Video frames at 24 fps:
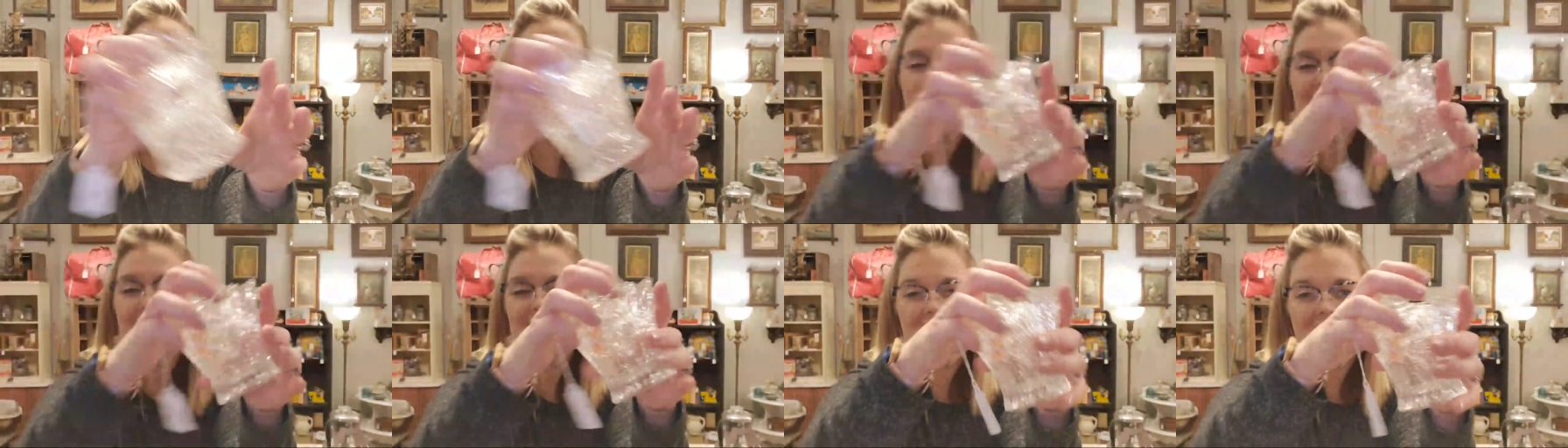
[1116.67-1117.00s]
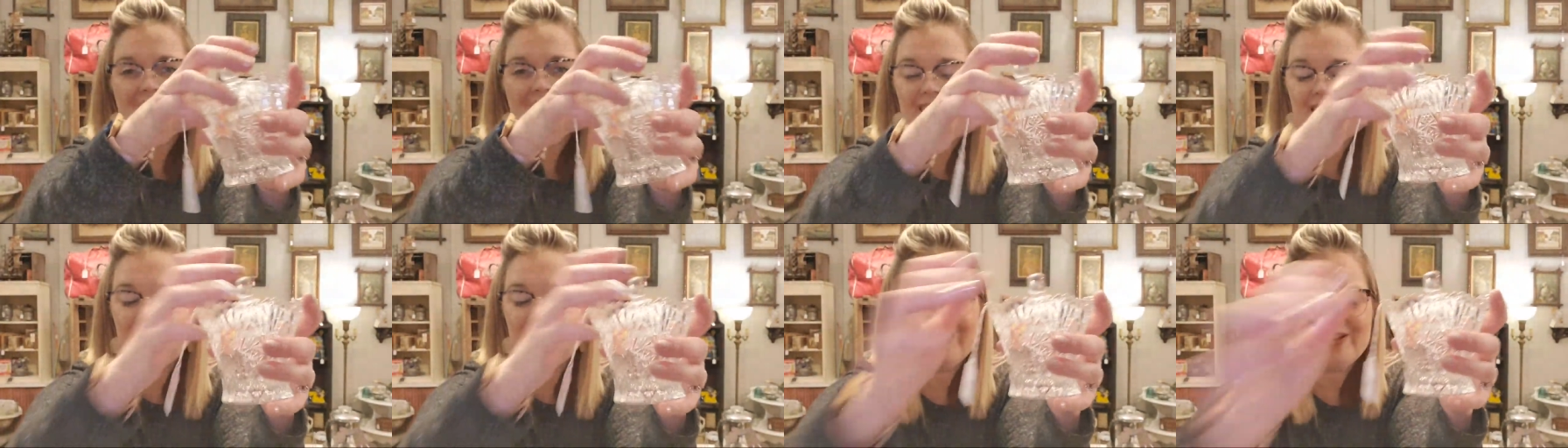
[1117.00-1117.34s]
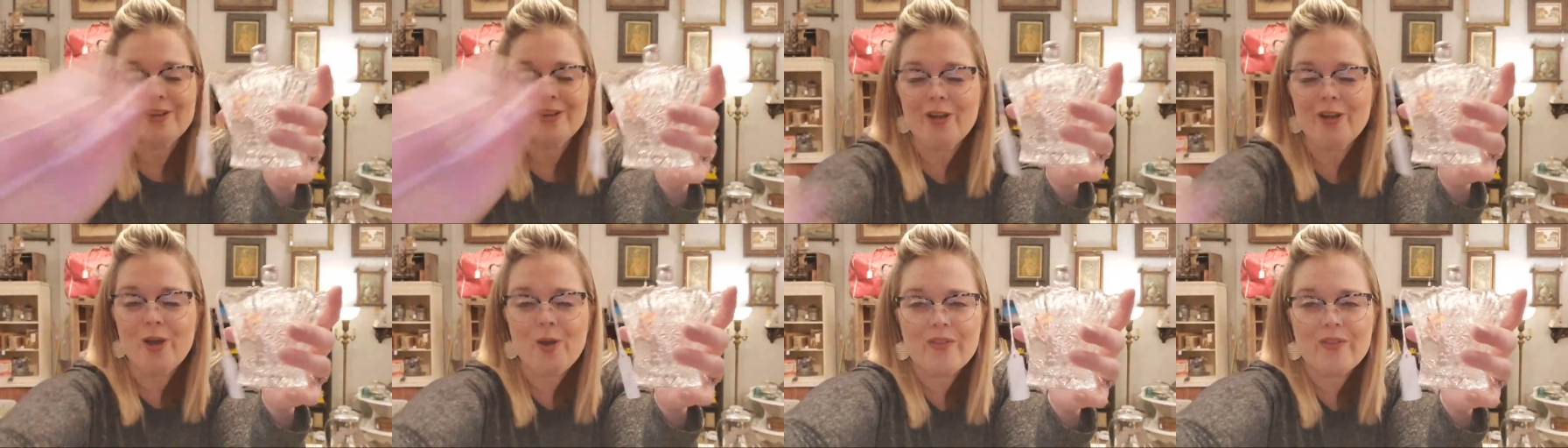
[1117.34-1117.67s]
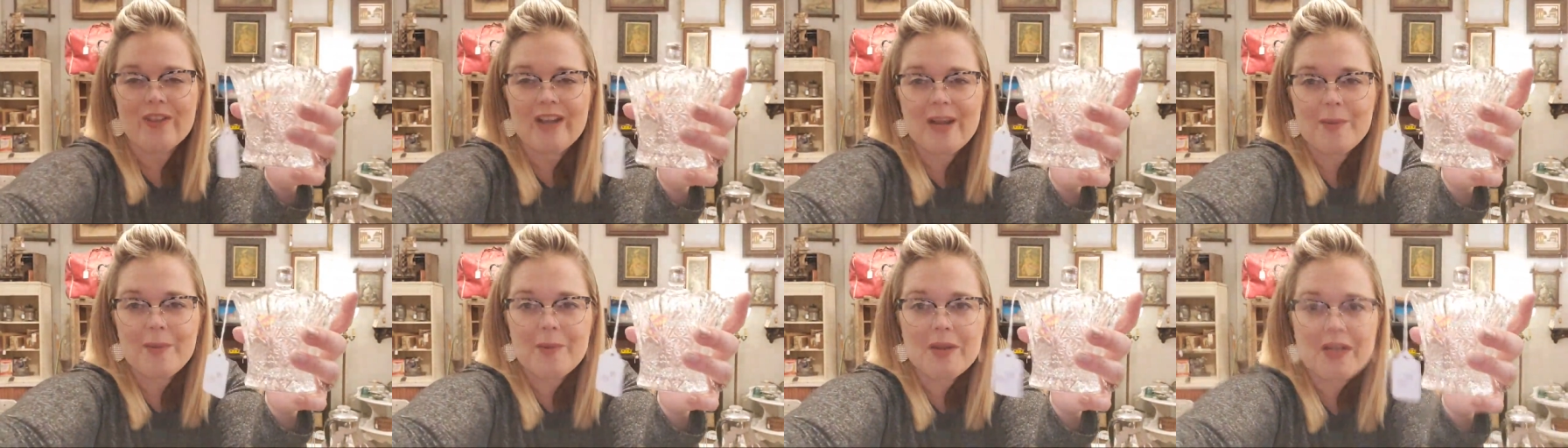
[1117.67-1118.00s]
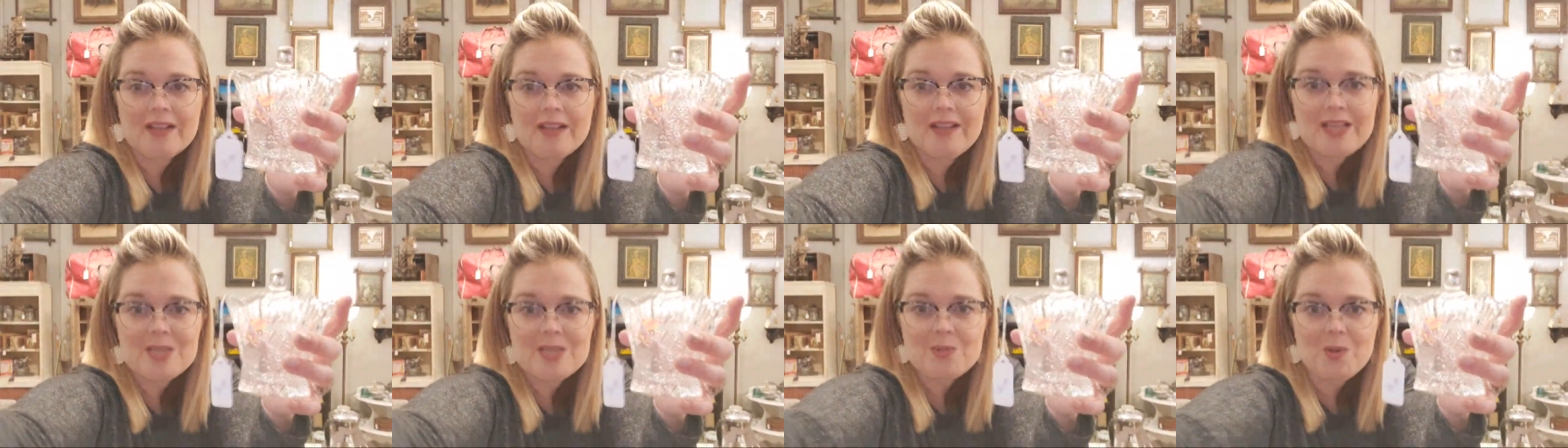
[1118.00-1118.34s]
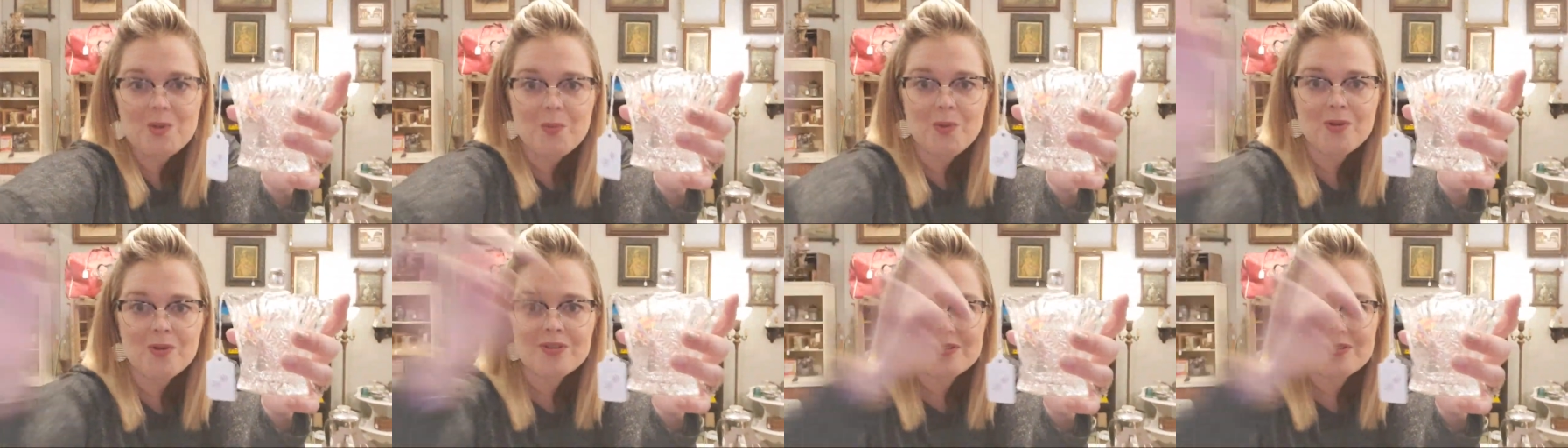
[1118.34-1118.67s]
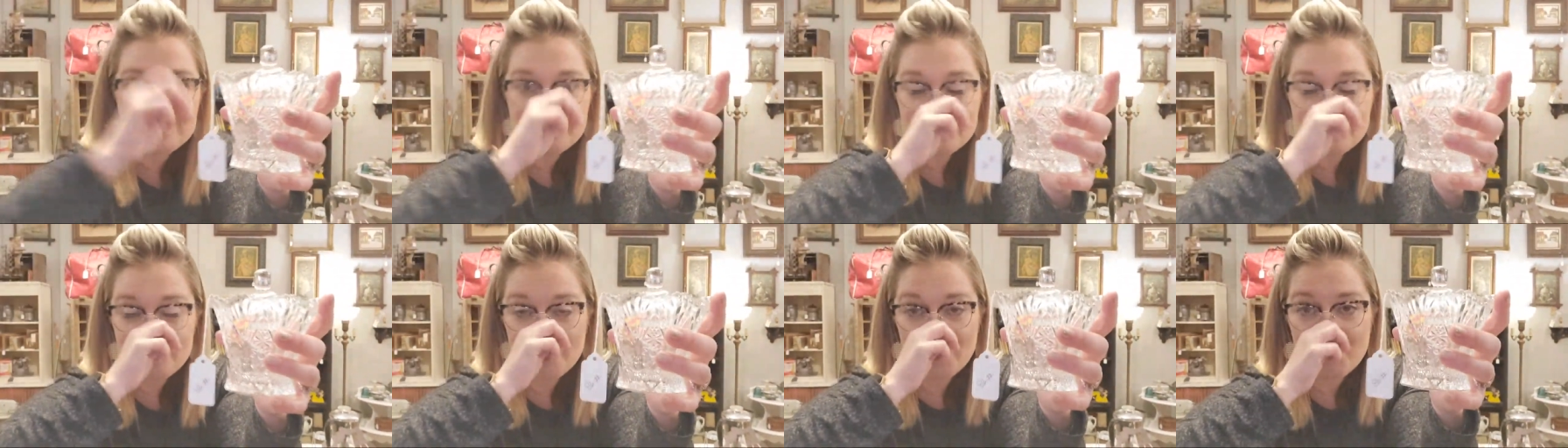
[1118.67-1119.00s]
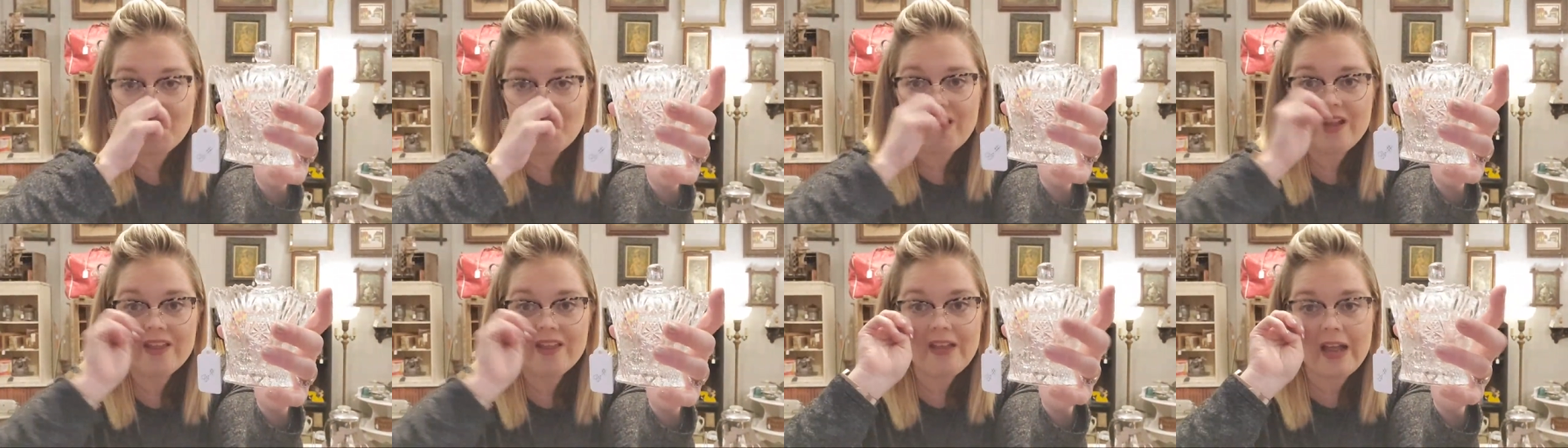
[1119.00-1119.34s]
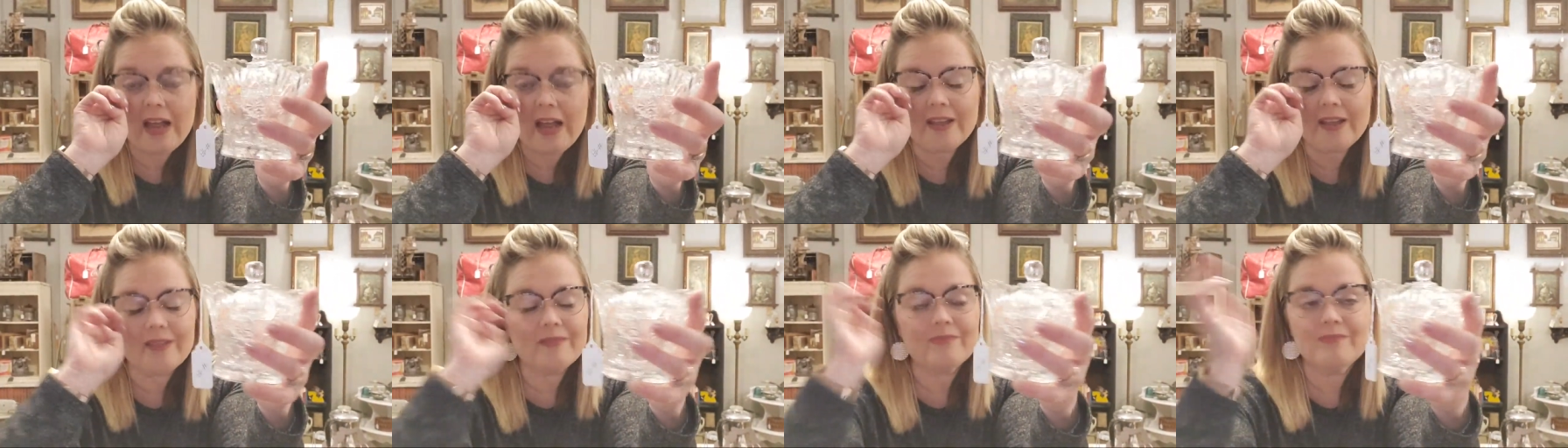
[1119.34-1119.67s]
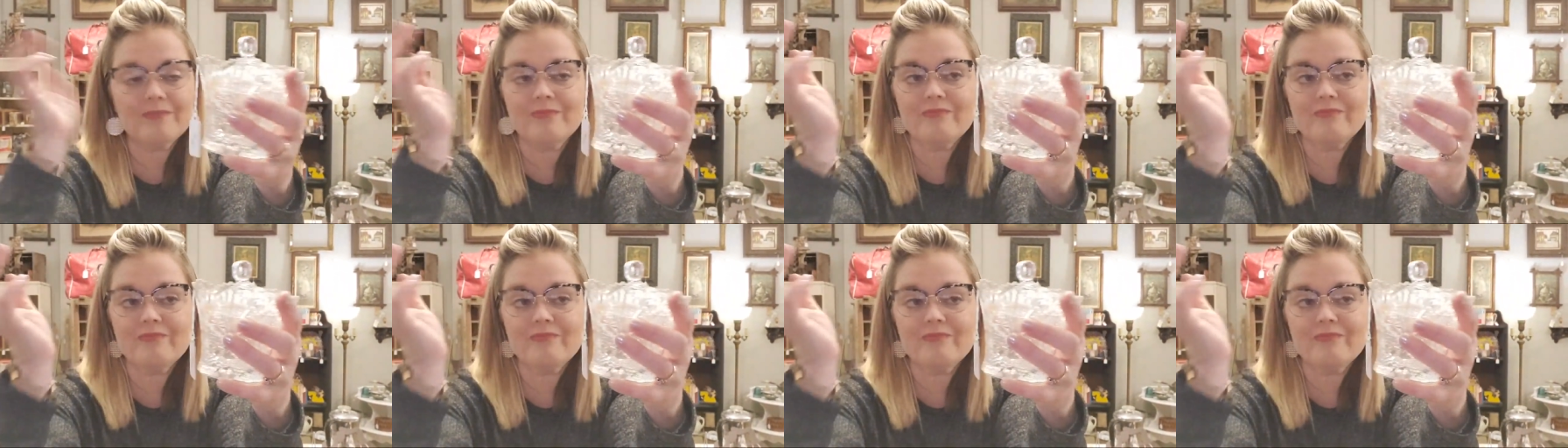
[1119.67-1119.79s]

And I, you know that I'm not a glassware person, so I